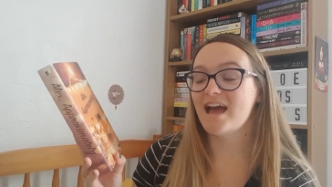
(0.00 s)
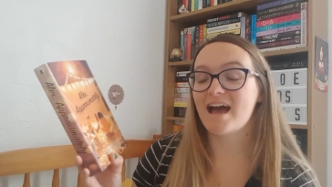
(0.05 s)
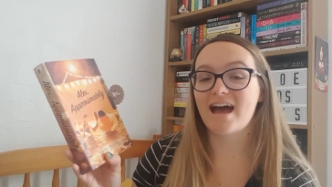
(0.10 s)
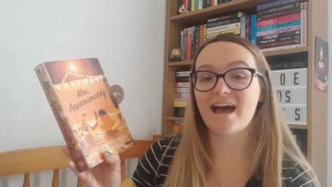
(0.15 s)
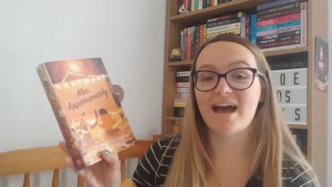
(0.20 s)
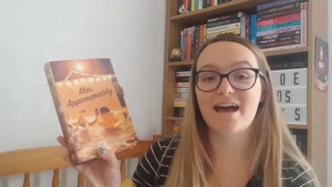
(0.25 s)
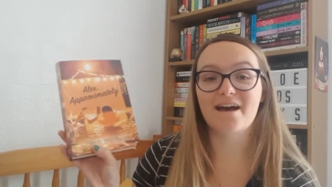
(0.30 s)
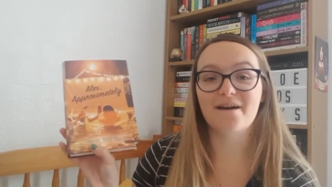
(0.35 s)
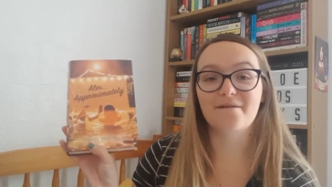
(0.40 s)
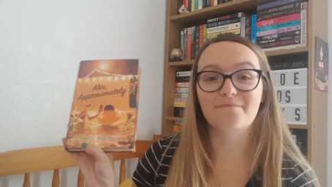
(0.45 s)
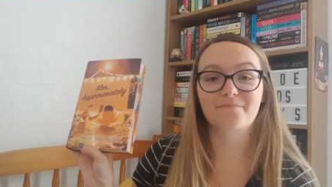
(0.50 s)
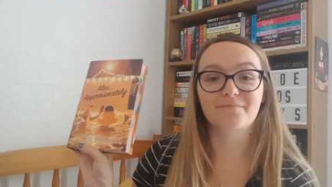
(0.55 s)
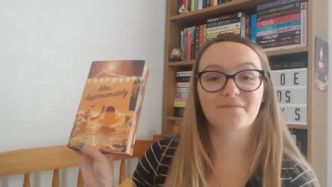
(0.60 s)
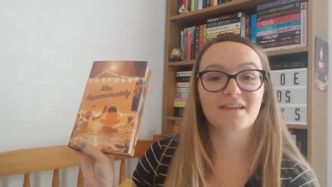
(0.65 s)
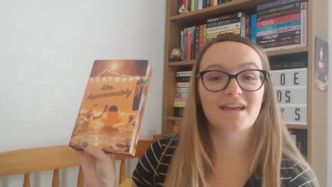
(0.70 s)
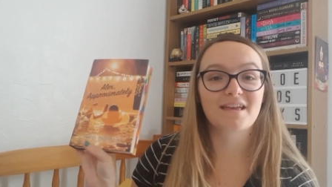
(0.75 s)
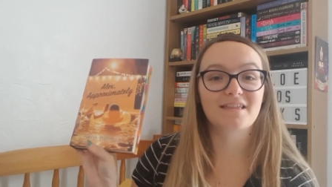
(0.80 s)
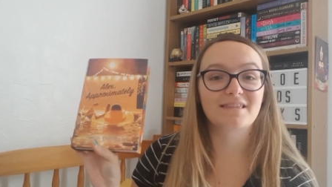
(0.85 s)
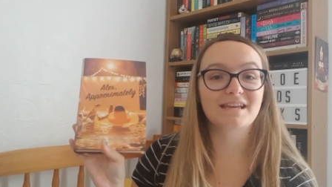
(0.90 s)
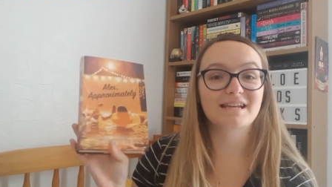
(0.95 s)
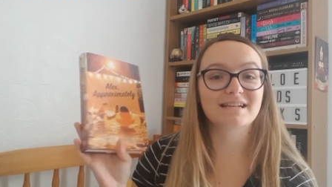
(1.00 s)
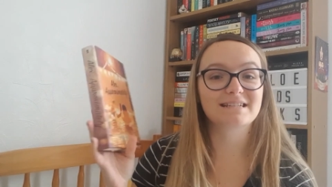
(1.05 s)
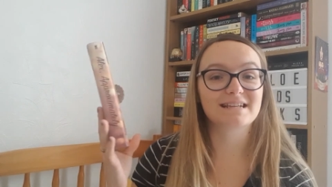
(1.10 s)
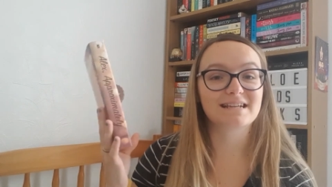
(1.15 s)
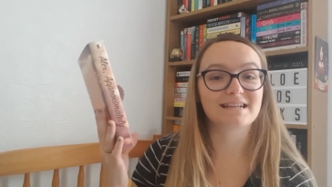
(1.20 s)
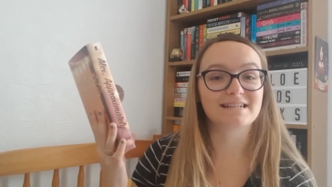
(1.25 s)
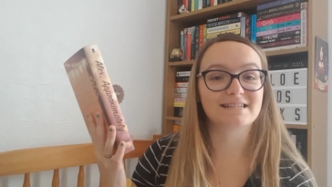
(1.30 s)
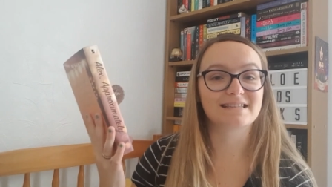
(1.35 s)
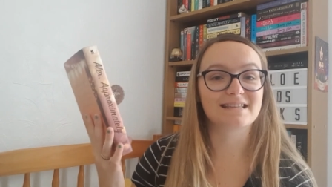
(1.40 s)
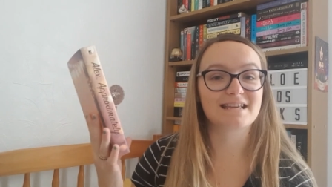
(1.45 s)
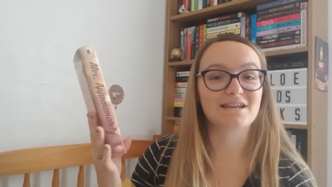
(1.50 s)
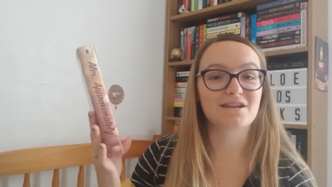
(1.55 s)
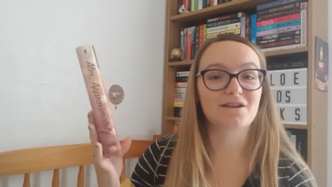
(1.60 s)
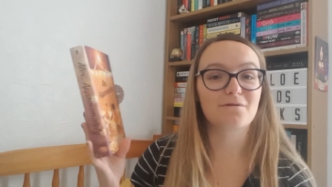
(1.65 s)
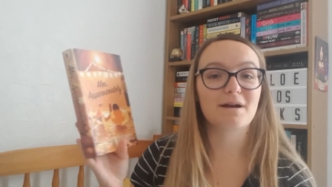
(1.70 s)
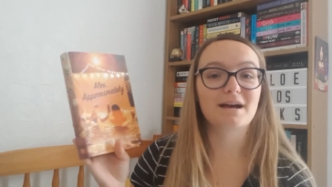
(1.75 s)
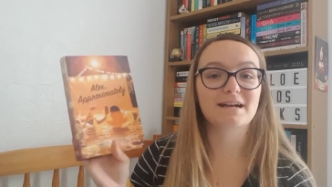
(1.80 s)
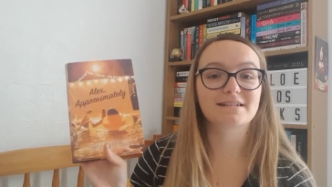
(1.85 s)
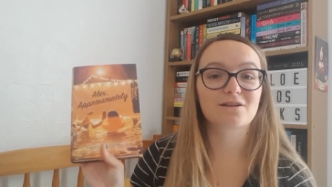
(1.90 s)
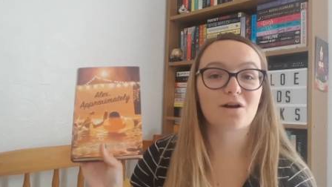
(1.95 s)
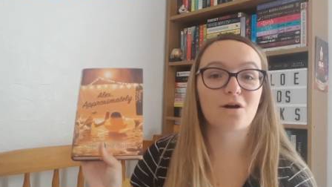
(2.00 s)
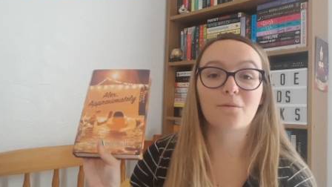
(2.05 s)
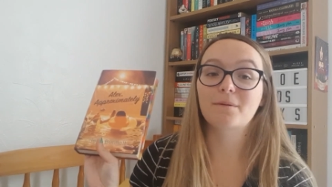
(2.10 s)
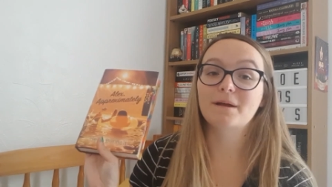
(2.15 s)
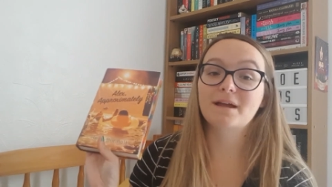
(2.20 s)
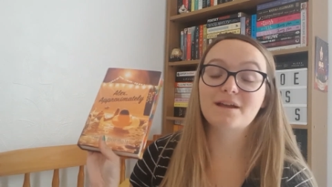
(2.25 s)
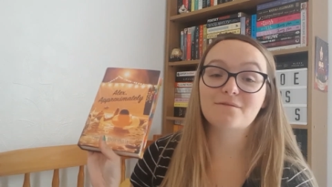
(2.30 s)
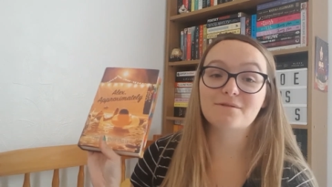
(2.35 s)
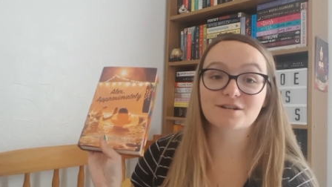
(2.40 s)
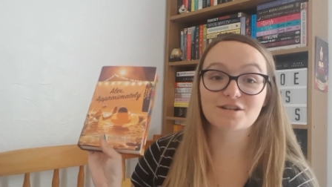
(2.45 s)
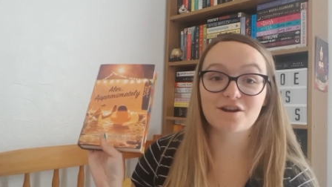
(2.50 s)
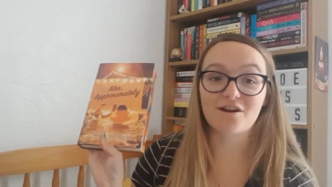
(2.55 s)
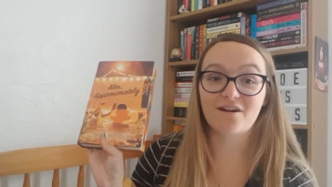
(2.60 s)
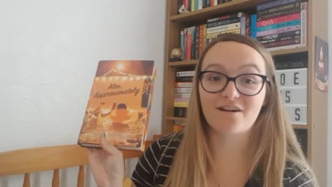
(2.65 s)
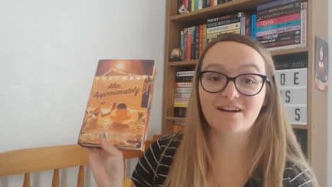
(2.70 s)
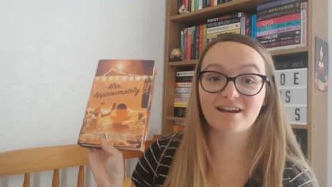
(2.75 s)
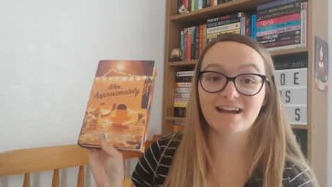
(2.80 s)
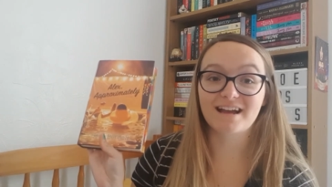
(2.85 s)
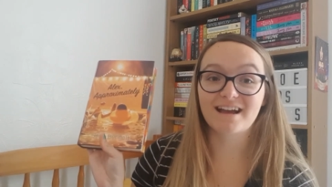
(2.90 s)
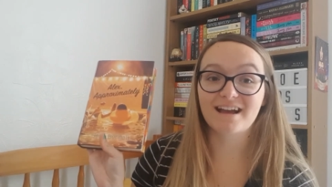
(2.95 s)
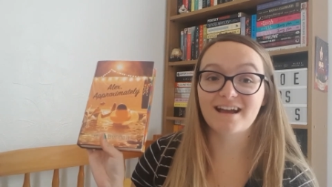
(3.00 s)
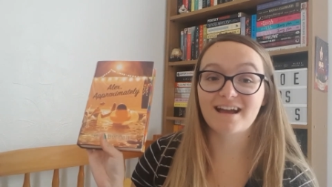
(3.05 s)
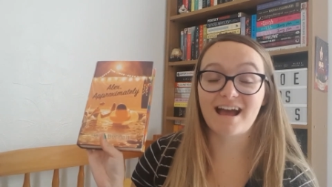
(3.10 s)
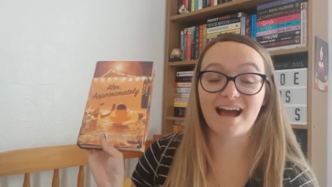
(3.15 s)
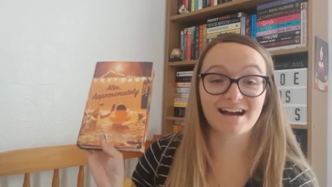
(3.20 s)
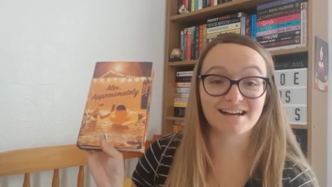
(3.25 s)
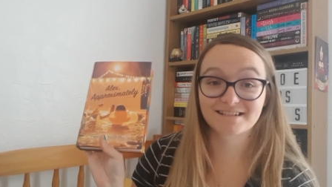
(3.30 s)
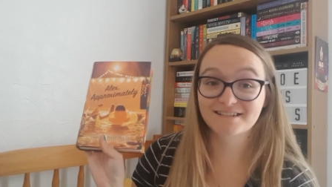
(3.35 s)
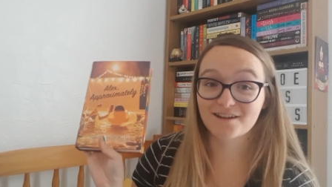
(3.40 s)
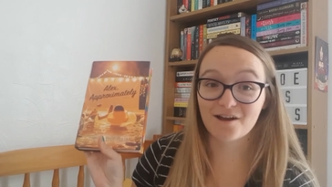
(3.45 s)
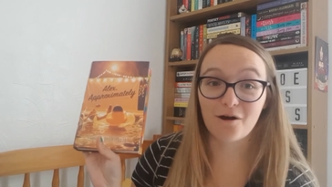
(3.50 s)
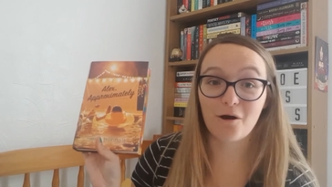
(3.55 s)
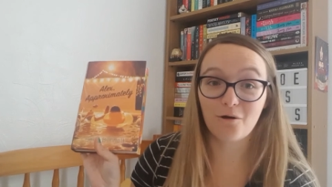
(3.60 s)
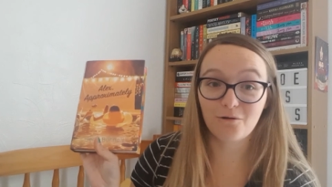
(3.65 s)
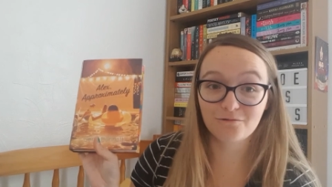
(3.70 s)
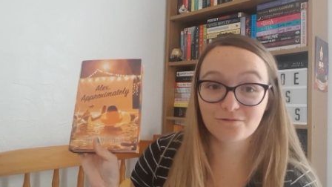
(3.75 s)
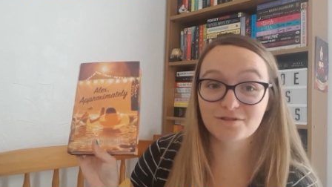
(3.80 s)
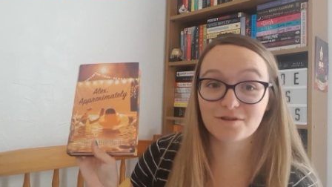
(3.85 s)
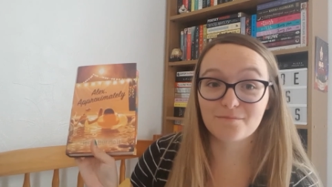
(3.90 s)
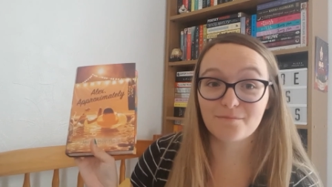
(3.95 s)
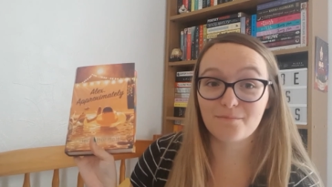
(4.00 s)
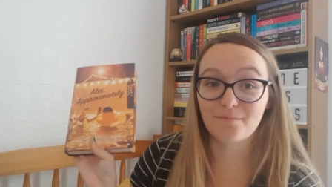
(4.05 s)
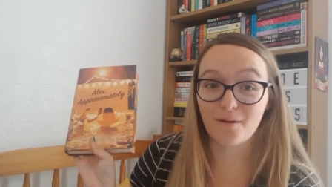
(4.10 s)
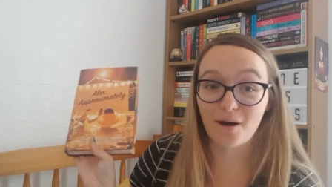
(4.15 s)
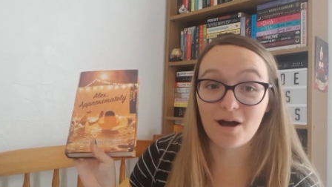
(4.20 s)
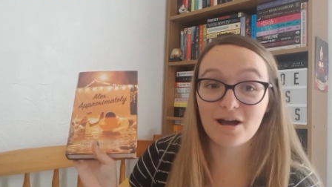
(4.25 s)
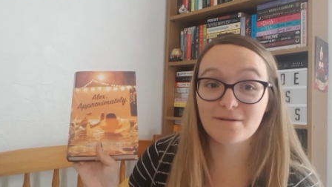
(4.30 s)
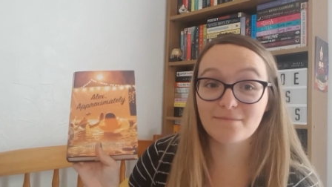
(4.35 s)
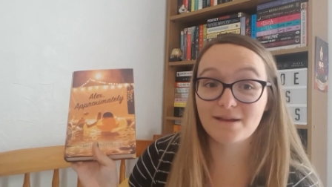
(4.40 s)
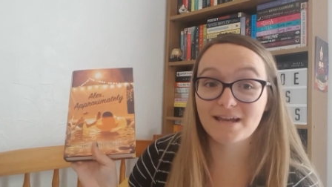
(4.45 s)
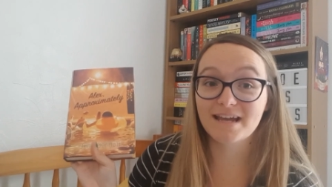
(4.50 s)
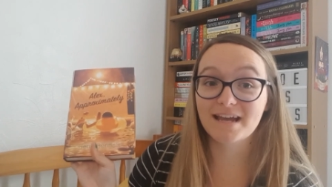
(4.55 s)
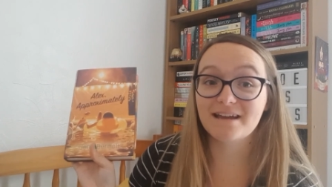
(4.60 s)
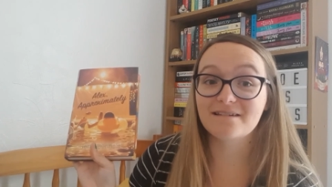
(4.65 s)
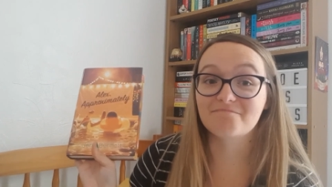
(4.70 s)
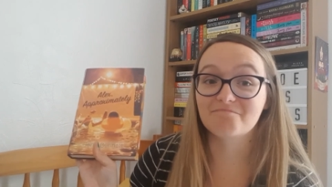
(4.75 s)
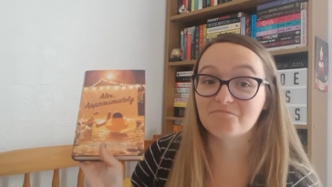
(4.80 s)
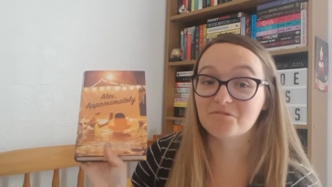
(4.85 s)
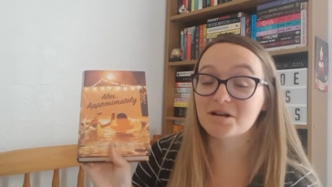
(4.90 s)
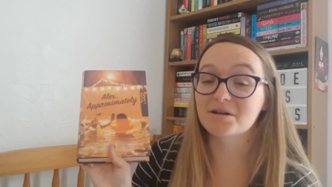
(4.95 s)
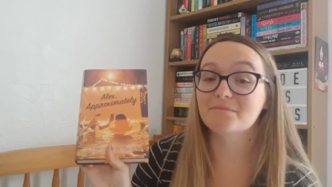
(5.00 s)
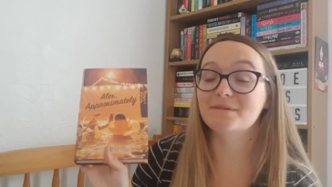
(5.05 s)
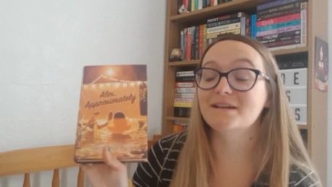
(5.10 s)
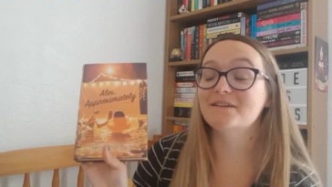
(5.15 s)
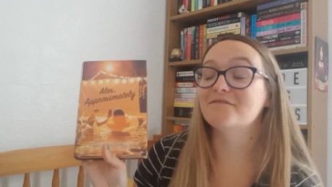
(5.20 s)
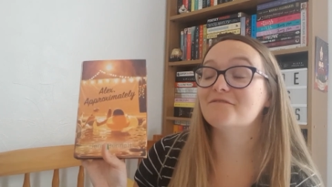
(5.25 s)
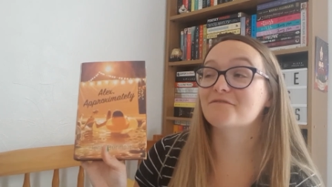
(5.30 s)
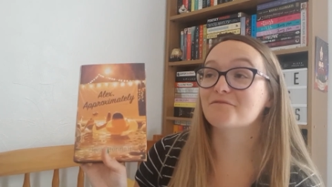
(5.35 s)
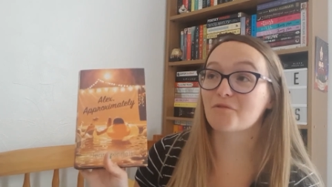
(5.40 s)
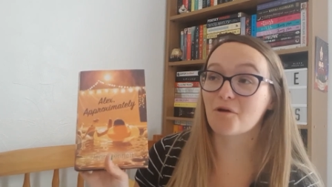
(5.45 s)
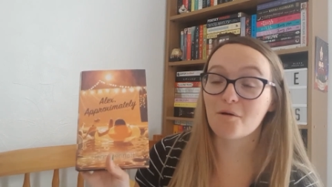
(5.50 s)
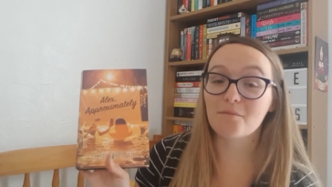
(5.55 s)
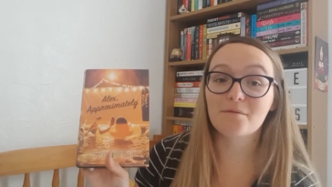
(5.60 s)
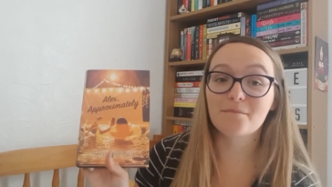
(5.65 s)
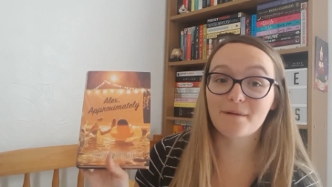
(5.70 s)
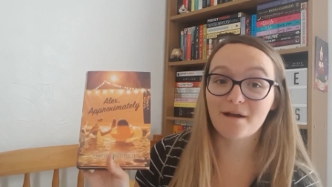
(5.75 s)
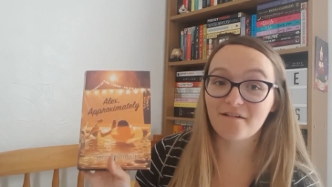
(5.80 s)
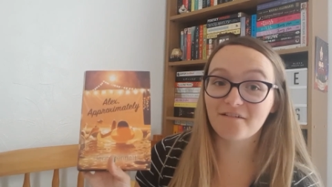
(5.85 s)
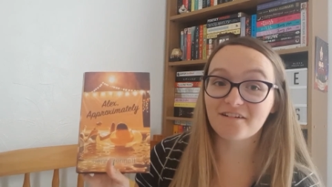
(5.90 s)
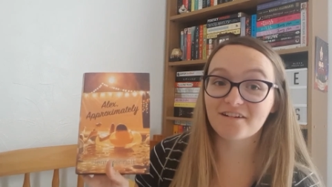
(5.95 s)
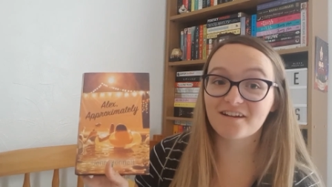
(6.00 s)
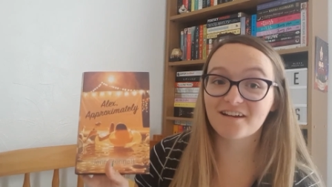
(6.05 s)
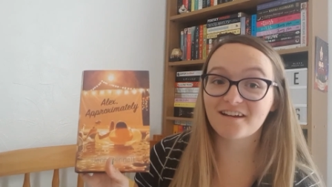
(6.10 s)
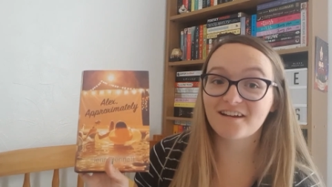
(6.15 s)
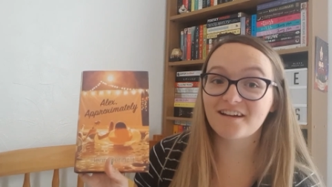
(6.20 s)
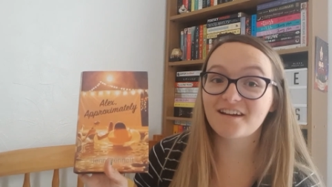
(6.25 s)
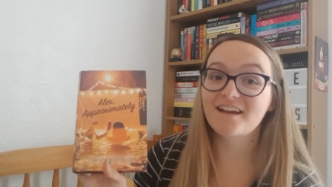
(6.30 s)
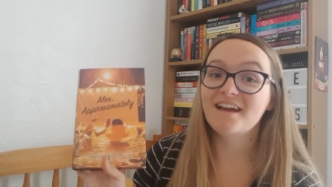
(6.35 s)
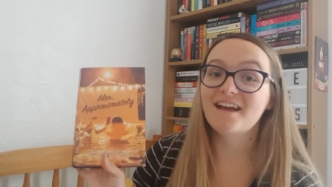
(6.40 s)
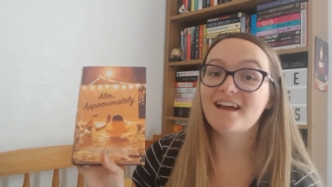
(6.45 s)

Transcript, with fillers: Um, this is the U S copy, which I ask Cole to buy me and bring me from America.